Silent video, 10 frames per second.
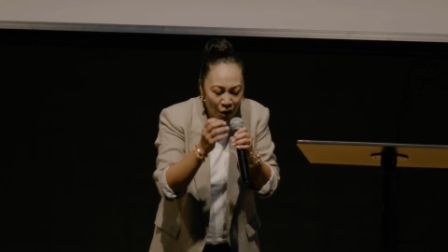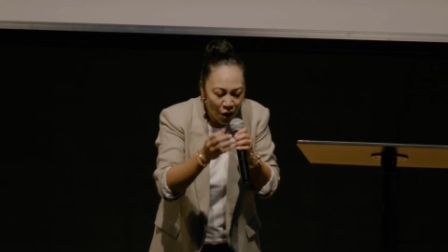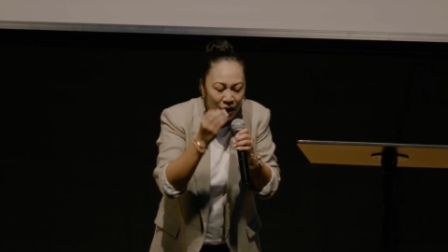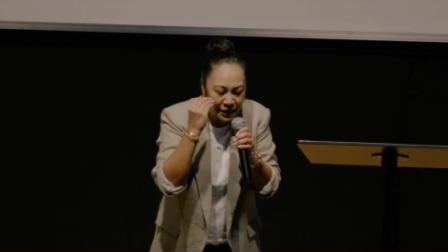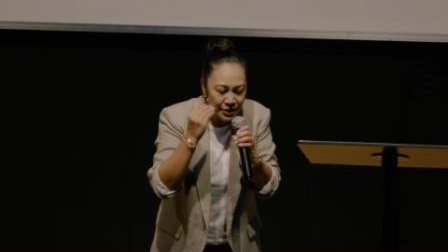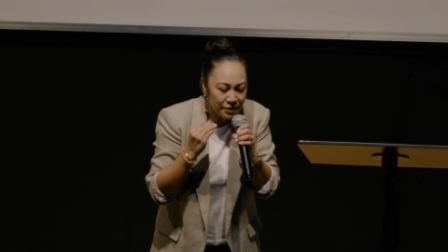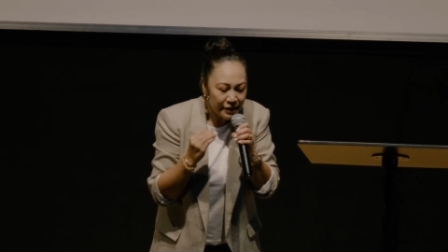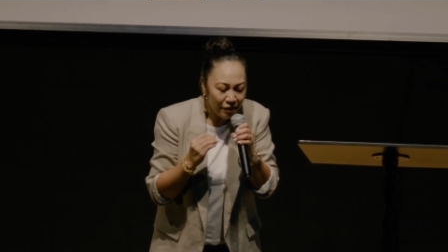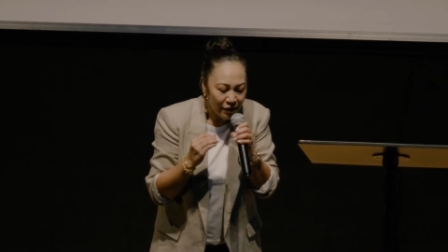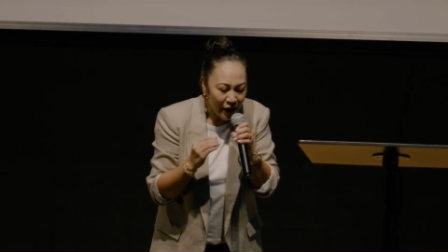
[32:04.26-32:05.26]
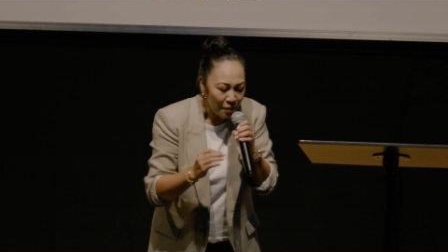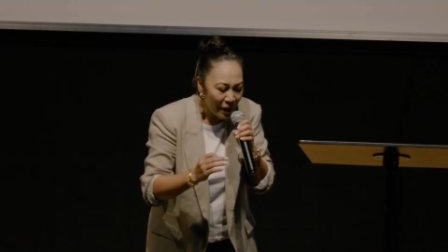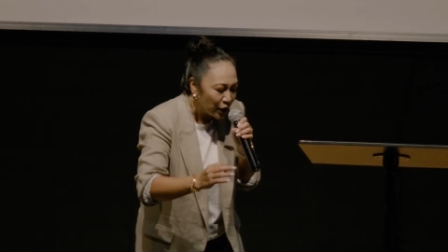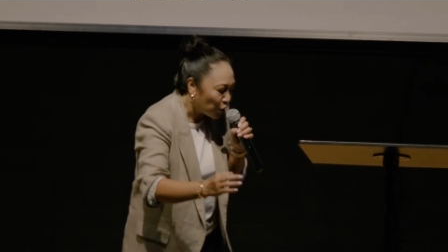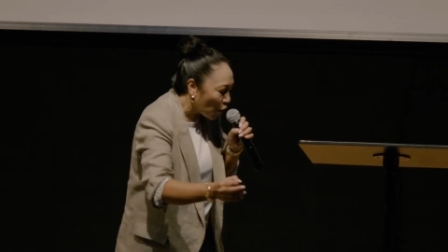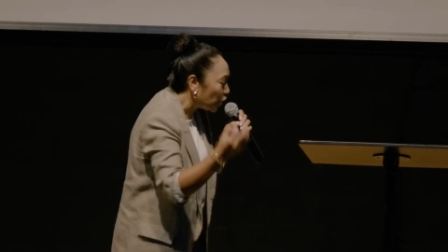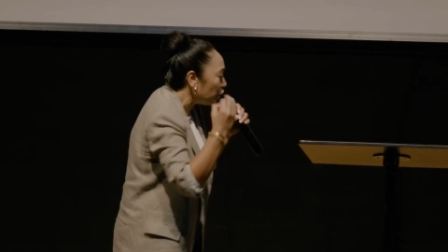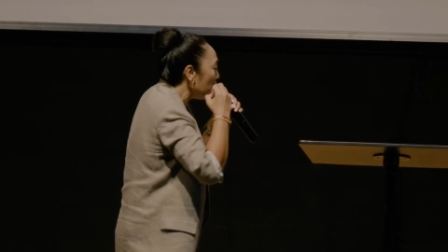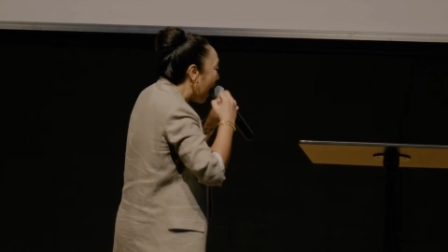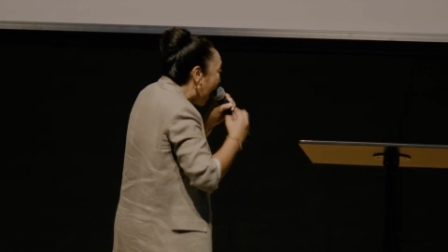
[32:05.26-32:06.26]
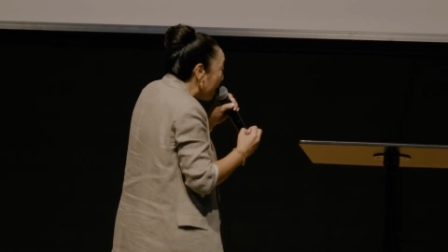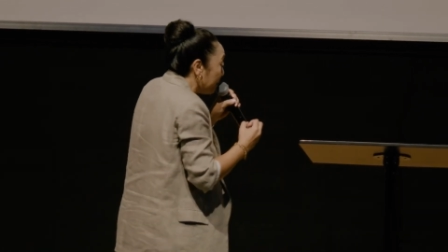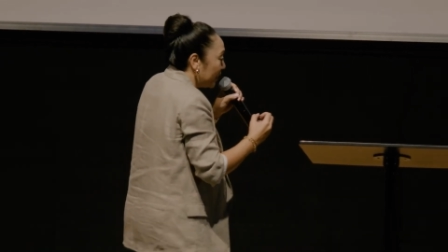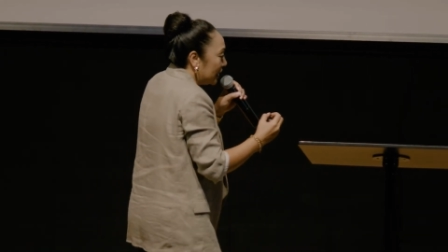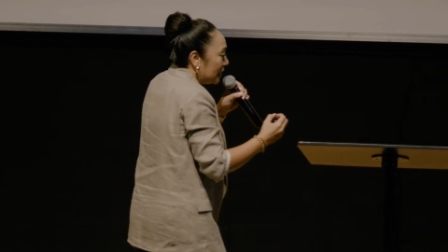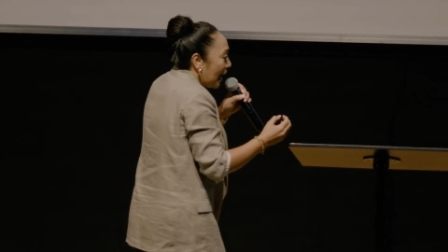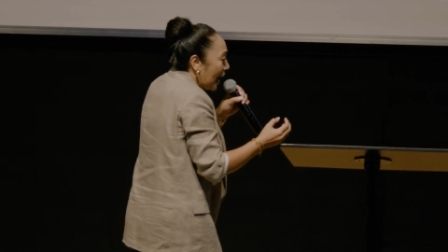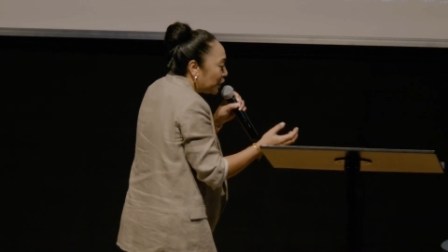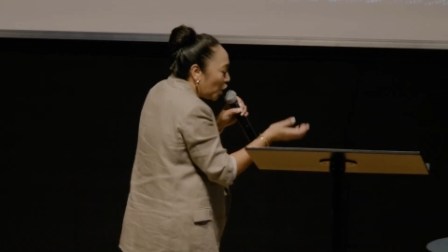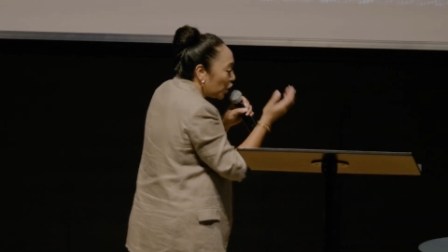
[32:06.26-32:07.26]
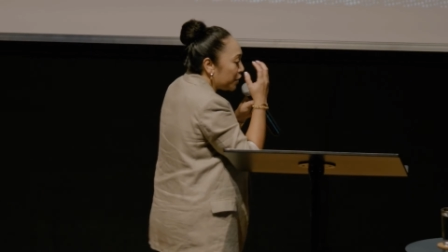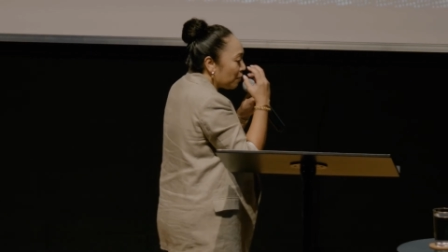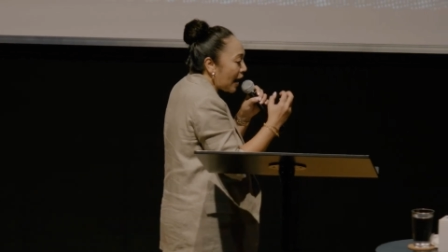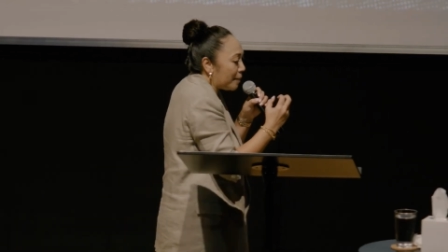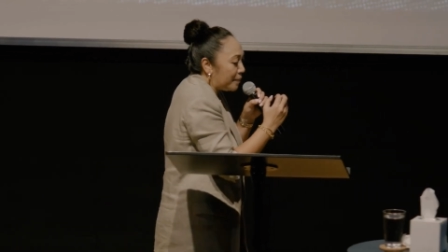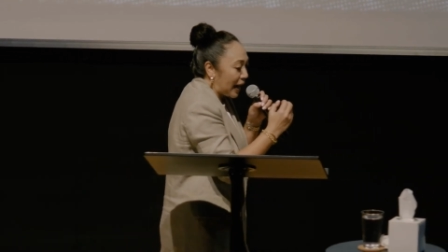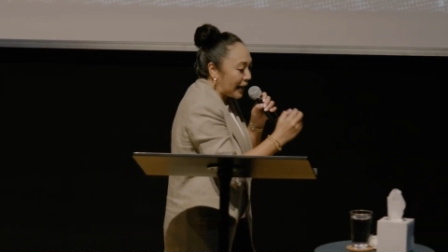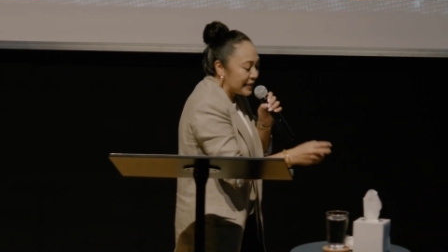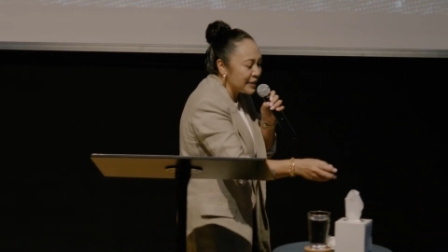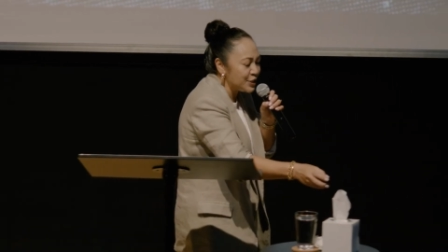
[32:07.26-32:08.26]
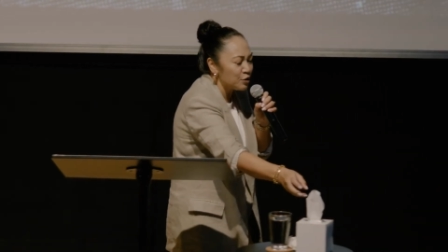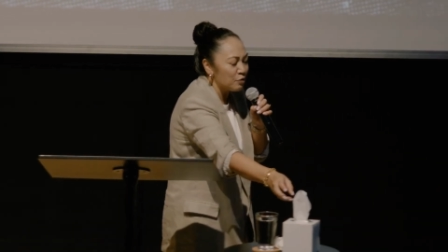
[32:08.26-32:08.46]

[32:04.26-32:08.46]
call into that realm. I call you up. I call you up. I need you to